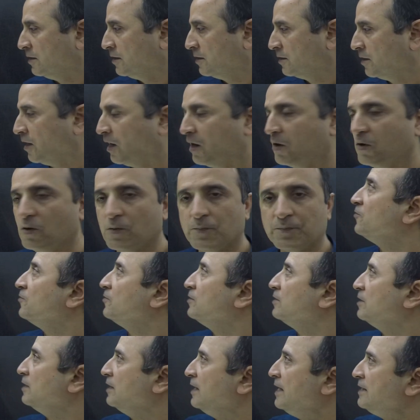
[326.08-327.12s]
Now
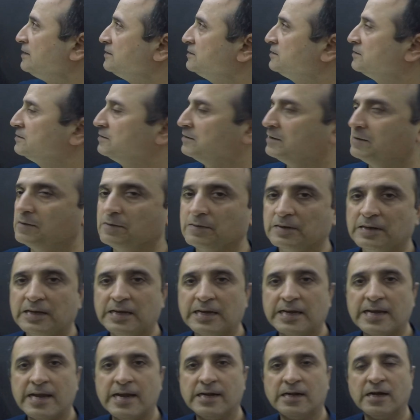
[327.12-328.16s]
let's
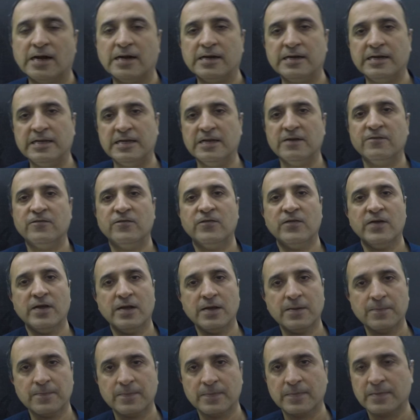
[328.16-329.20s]
create our DFA
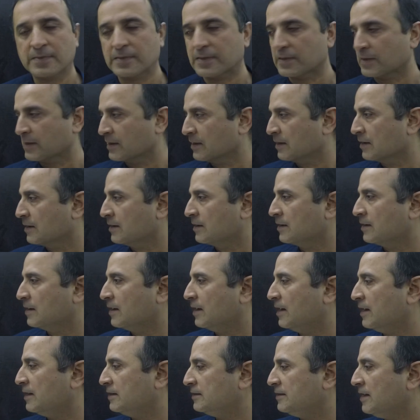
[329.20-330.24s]

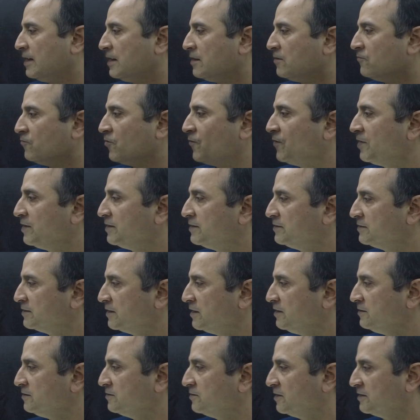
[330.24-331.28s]
and then we will
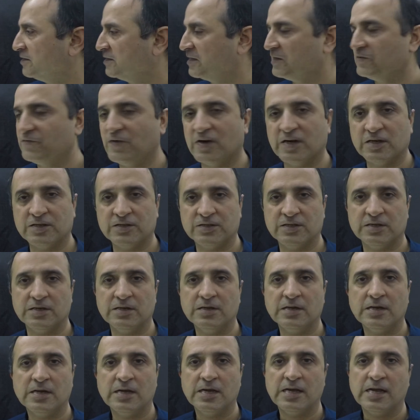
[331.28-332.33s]
discuss transition function
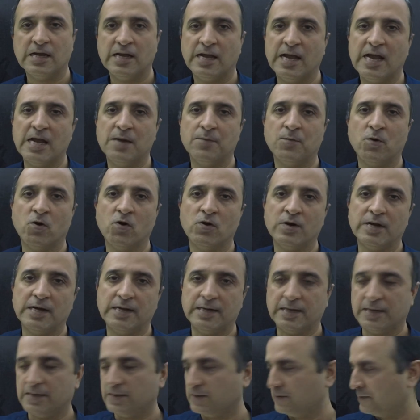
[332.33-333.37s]
in more
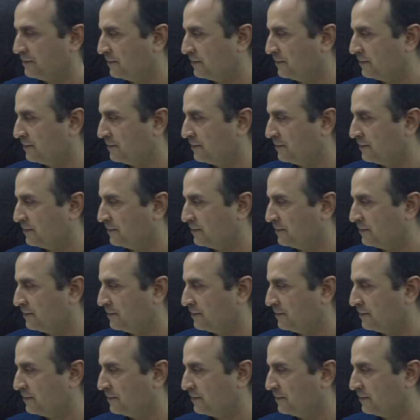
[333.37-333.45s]
detail.